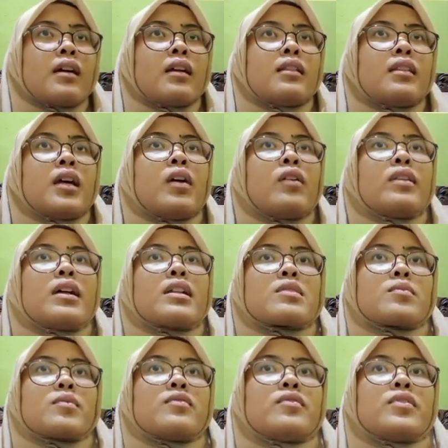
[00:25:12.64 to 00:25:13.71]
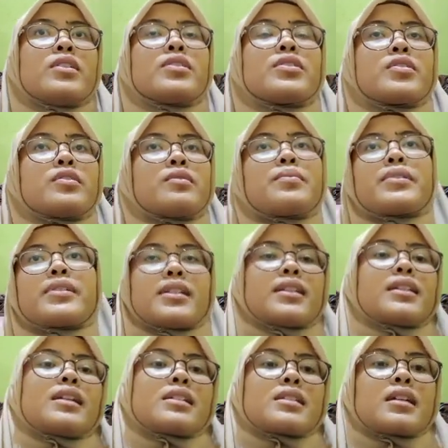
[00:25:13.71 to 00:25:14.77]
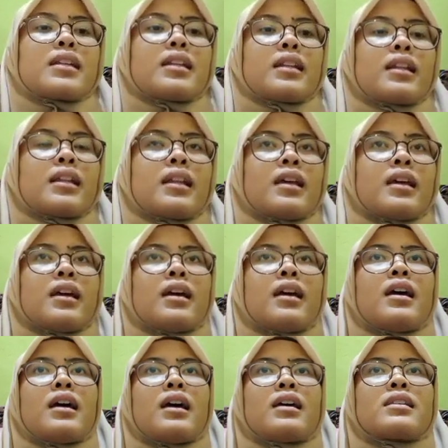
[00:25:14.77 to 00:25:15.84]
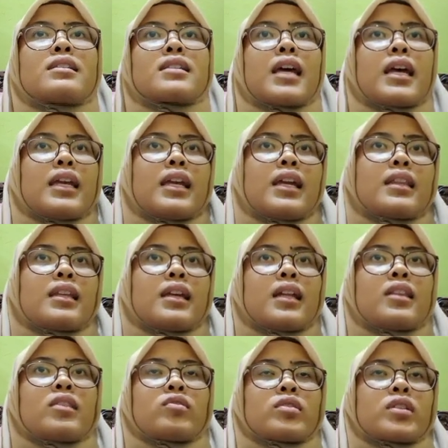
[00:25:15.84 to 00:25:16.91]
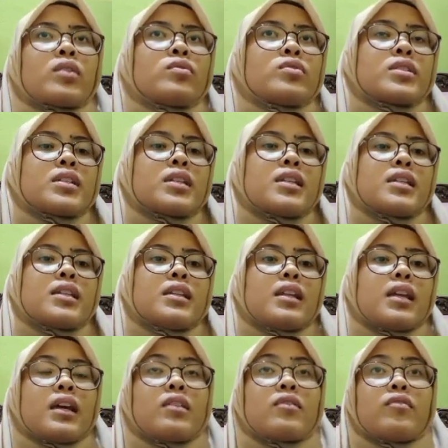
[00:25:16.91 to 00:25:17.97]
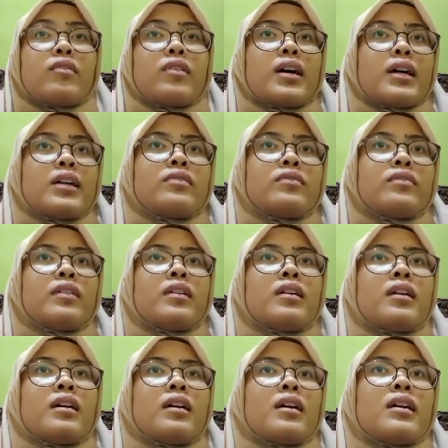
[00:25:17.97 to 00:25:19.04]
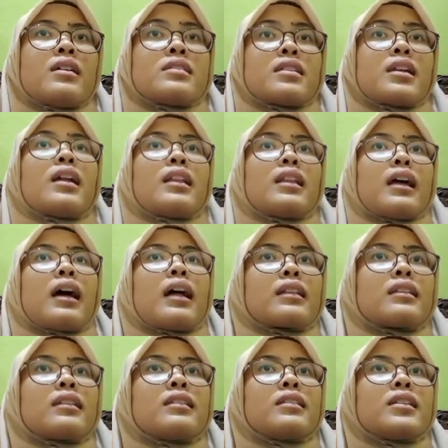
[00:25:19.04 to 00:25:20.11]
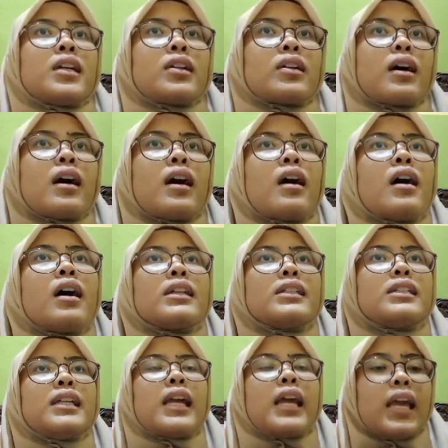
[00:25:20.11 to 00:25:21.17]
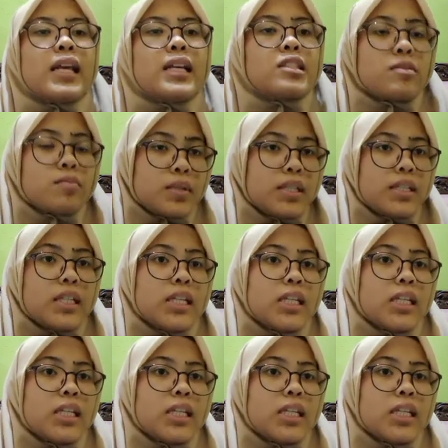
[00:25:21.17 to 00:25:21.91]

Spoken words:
Now let's move on to presentation. Said in 2005 said that there are the 8 P.